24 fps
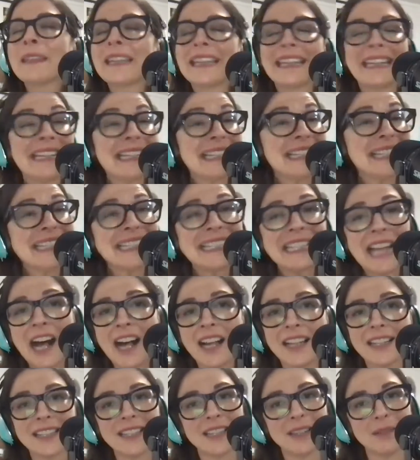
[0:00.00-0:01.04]
It is
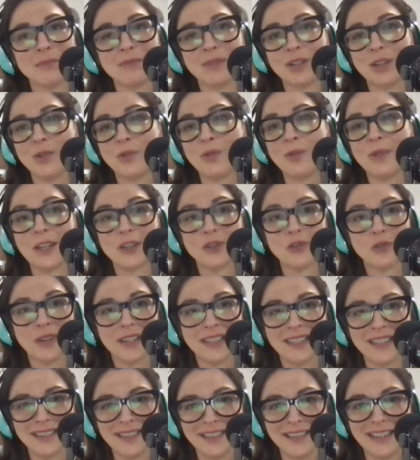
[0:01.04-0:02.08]
not some new and
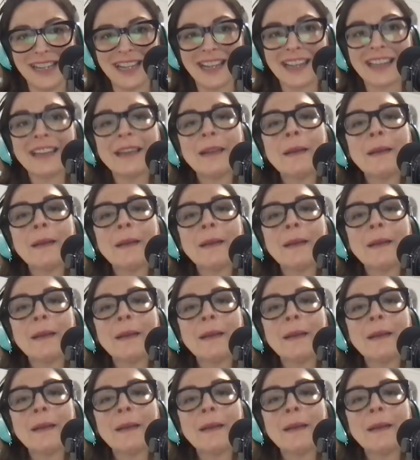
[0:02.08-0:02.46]
trendy thing.